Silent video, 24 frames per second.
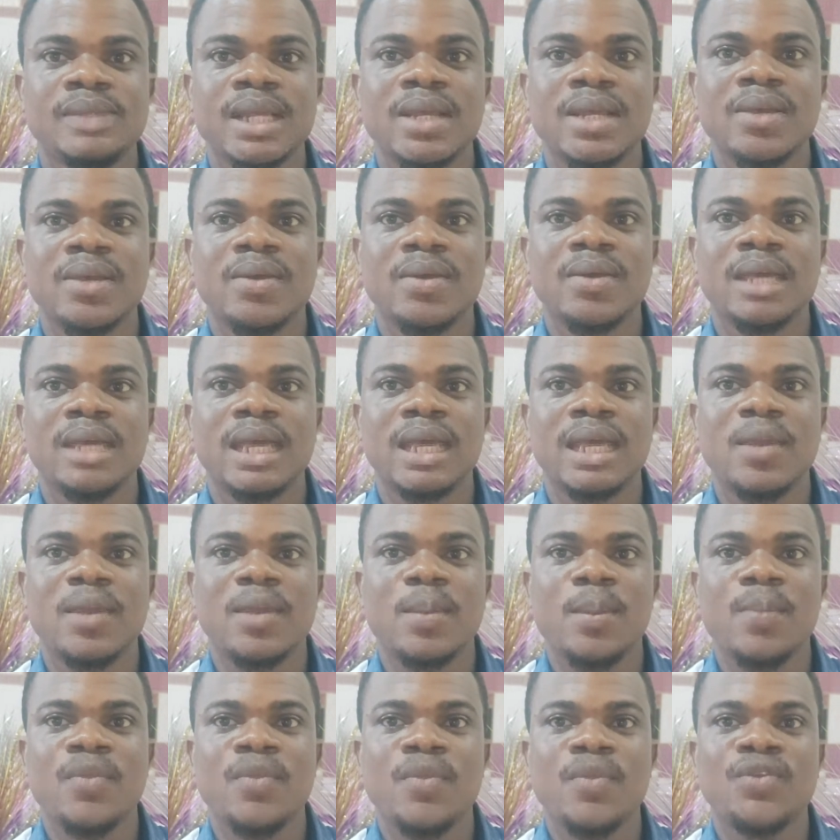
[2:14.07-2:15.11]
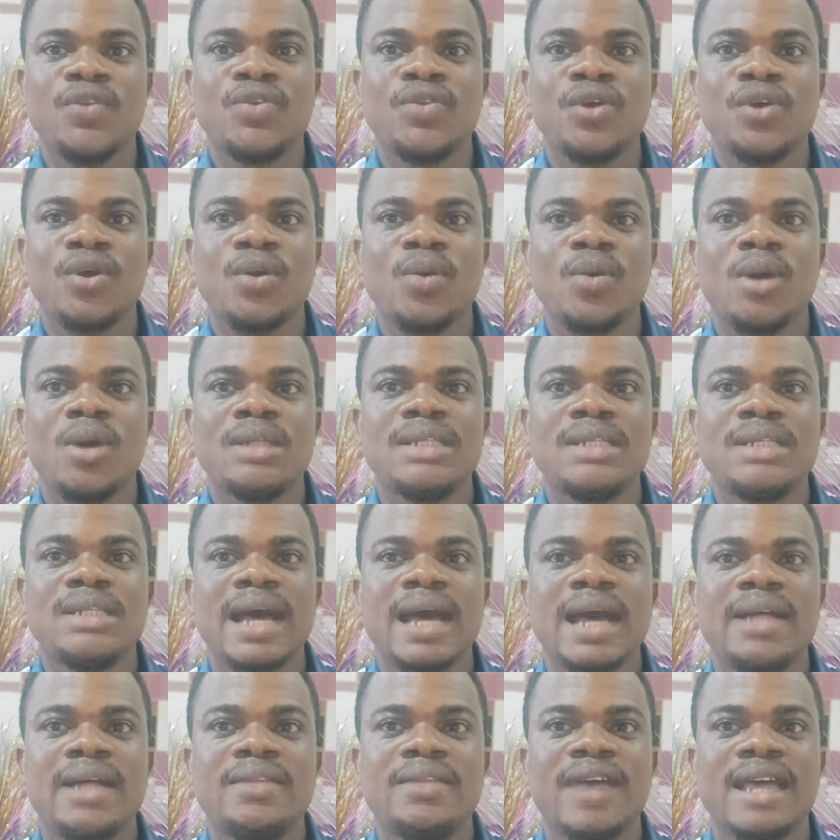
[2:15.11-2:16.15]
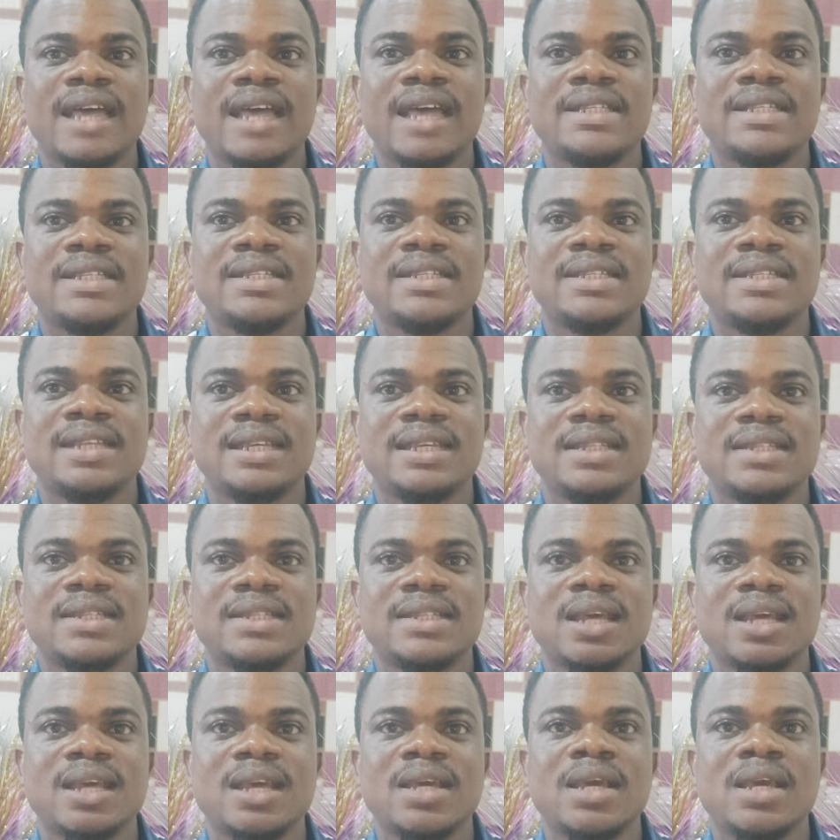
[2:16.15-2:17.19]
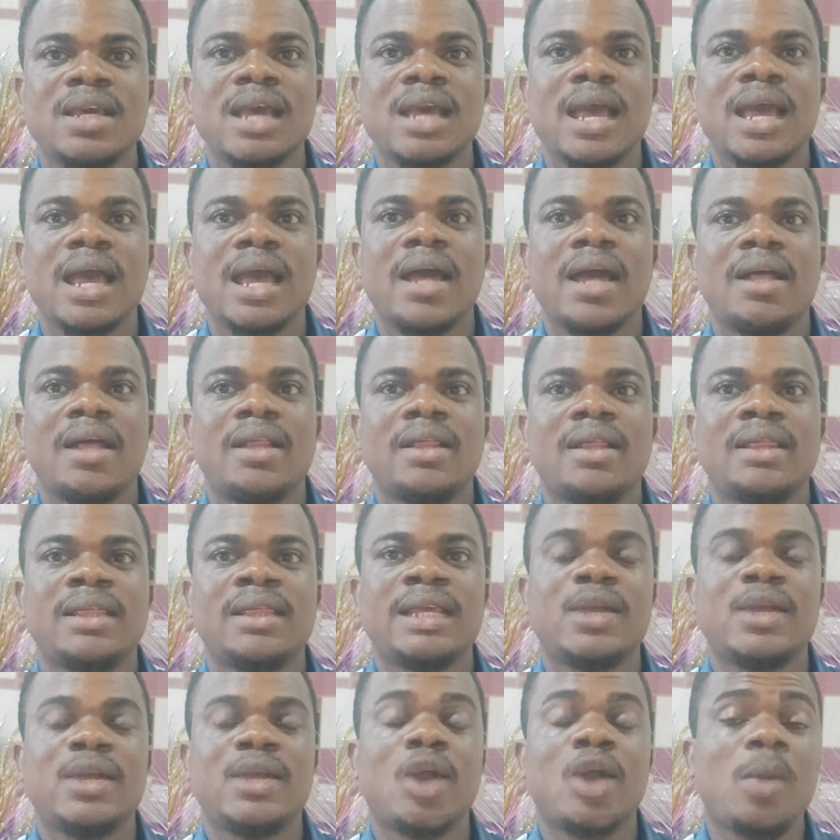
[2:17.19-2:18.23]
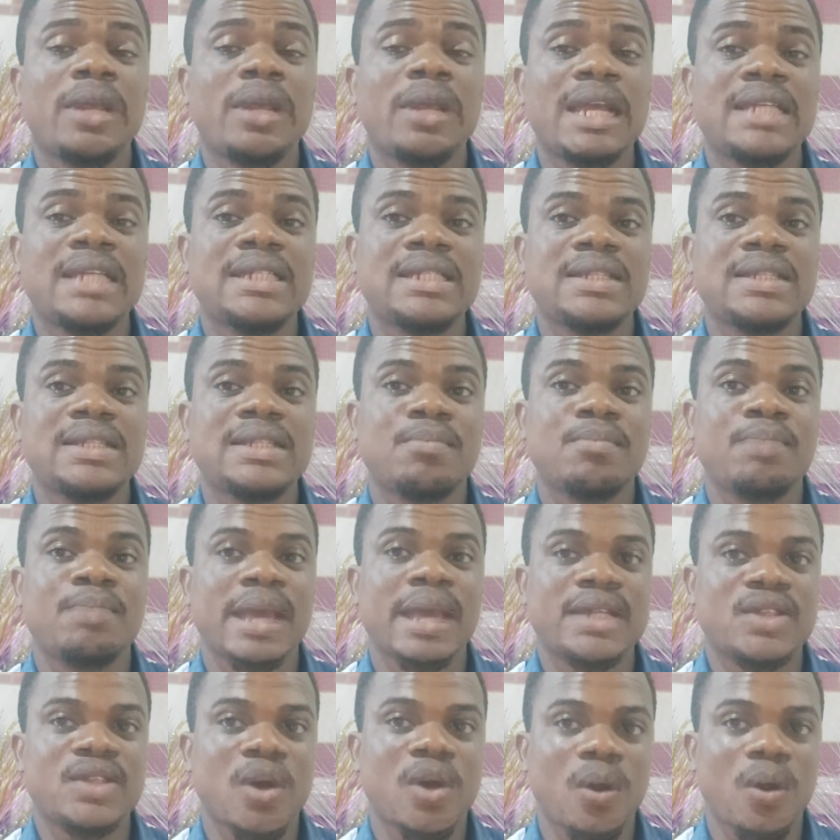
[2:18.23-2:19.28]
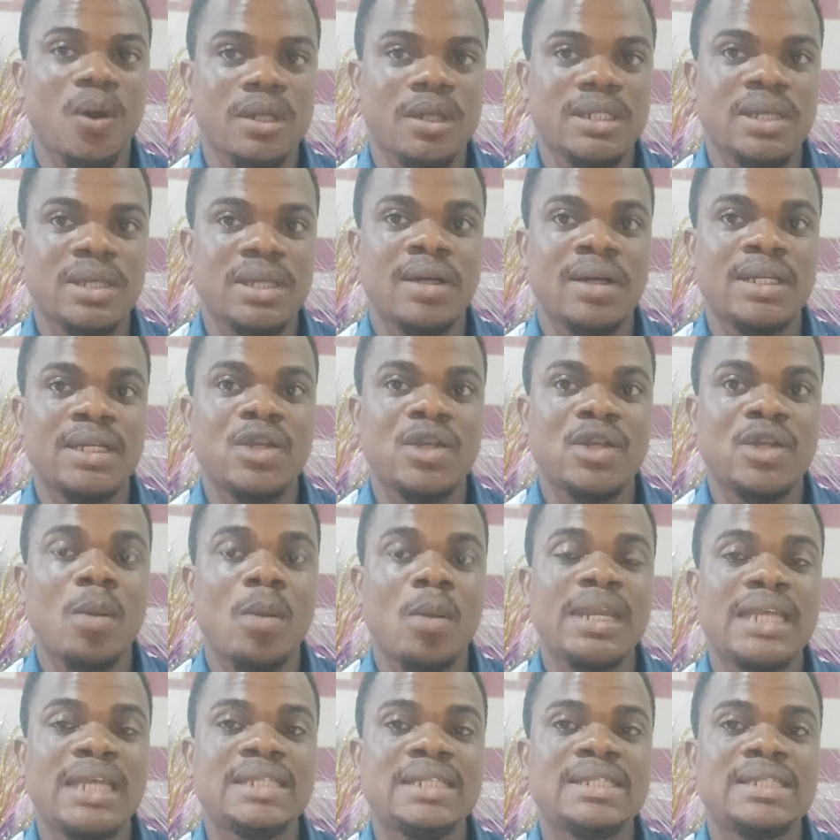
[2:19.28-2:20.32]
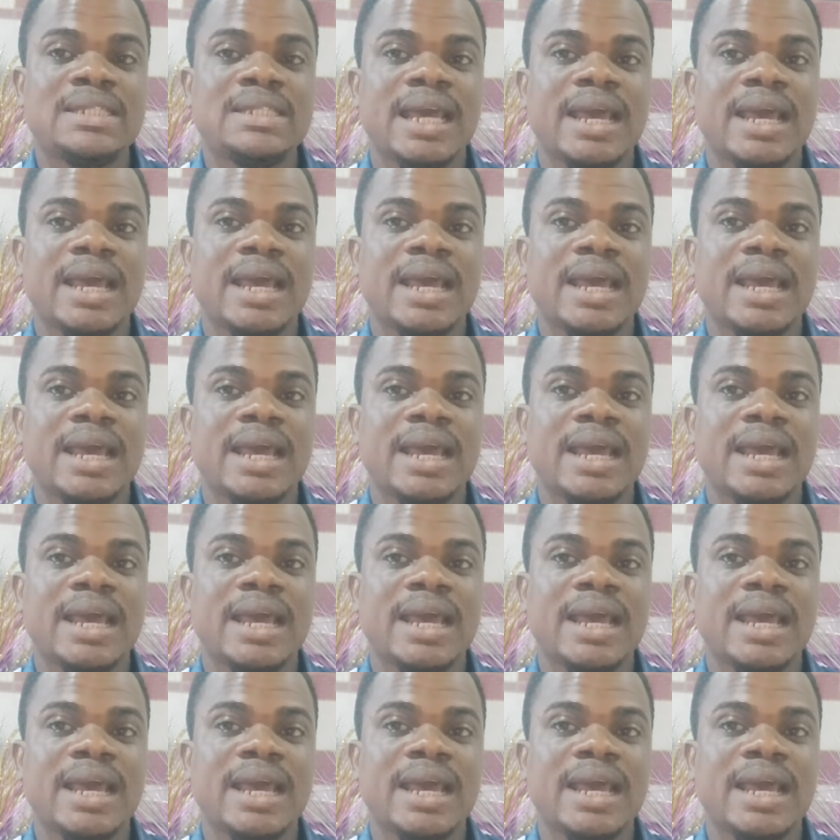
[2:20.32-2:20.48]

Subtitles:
Okay, so what I advise is this: the commonest method or the commonest